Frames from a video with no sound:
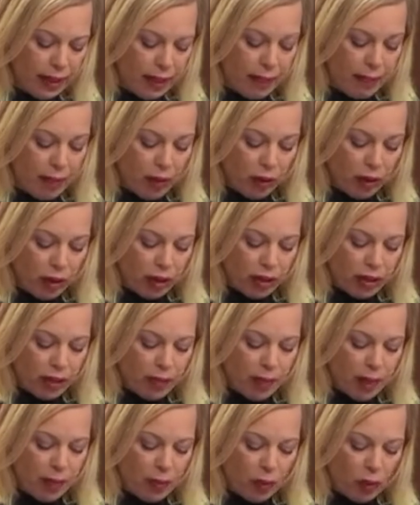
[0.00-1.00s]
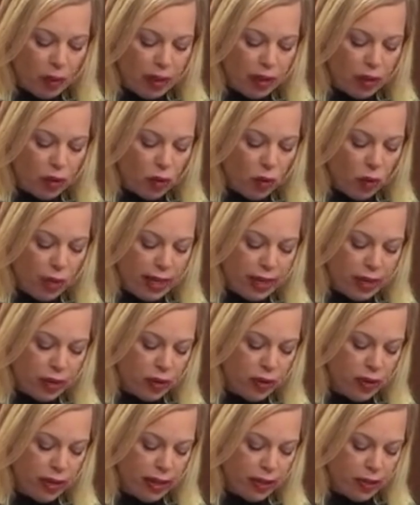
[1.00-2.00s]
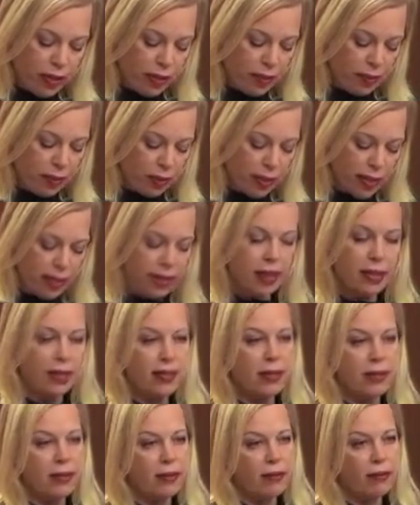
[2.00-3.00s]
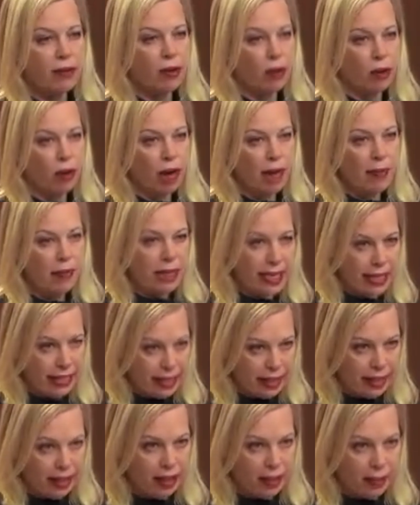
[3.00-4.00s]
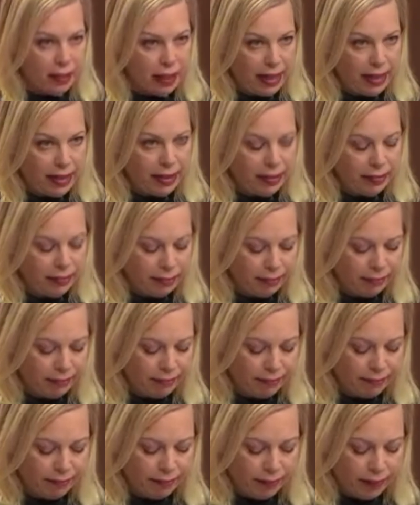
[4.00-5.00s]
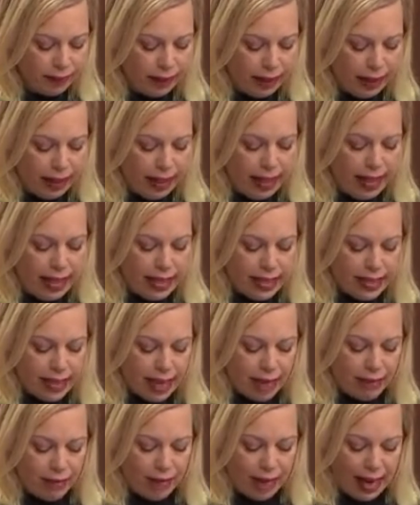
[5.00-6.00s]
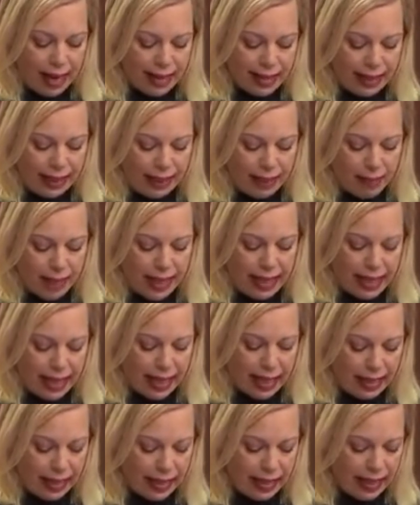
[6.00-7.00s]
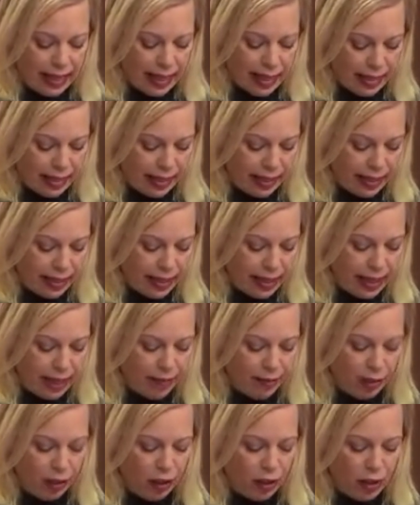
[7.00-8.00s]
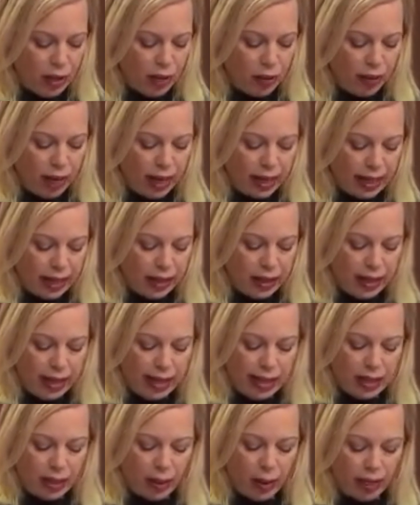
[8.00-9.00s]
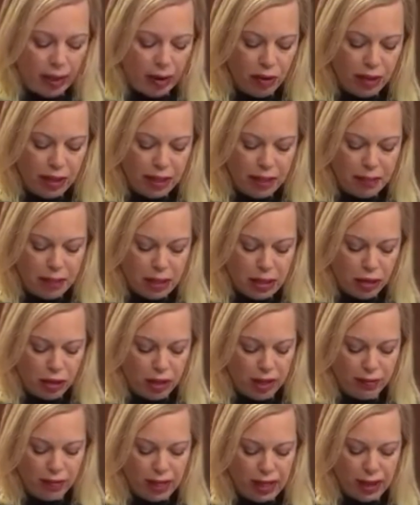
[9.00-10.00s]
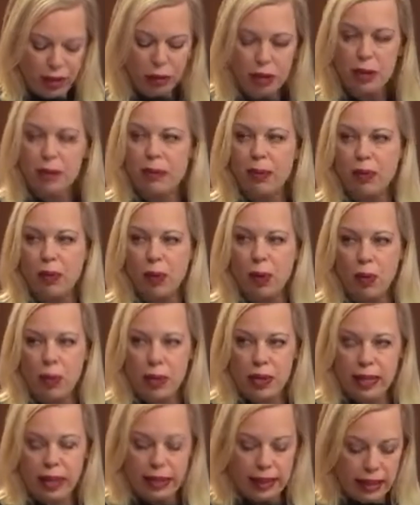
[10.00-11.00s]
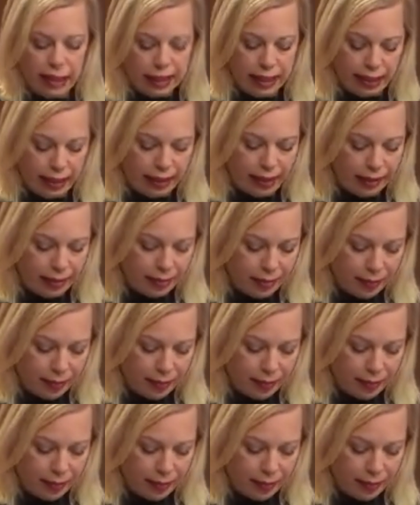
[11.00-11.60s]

Milgaard spent more than 22 years in prison for crimes he didn't commit. He steadfastly maintained his innocence, even though he recognized that without an admission of guilt, parole was unlikely.